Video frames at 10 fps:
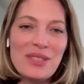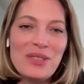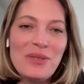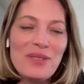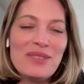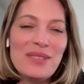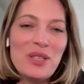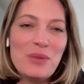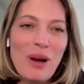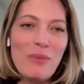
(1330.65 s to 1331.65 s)
Because you also
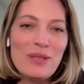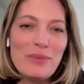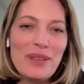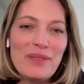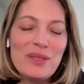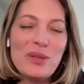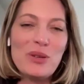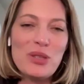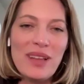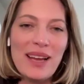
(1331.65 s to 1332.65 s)
said your mom was a bit of a
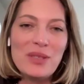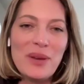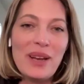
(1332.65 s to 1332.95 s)
socialite.